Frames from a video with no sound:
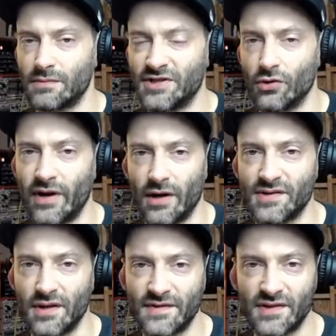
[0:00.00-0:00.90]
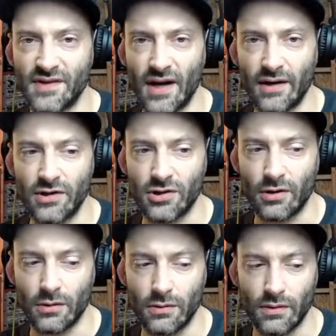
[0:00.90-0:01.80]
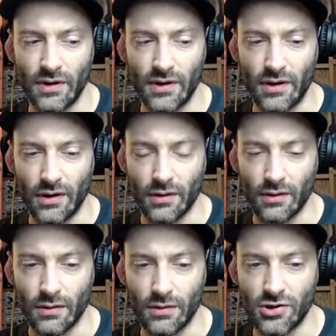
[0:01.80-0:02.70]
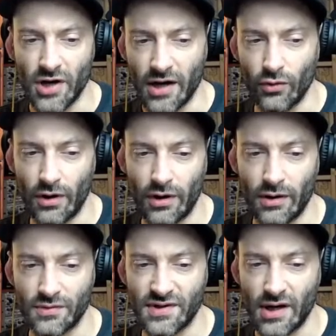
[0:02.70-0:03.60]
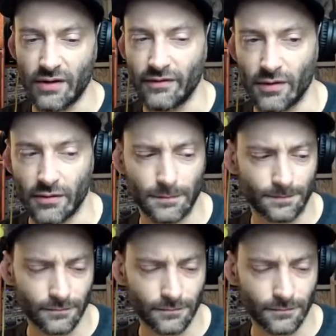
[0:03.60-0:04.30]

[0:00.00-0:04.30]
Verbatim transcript: SoCal Synth Society show in January. It was kind of a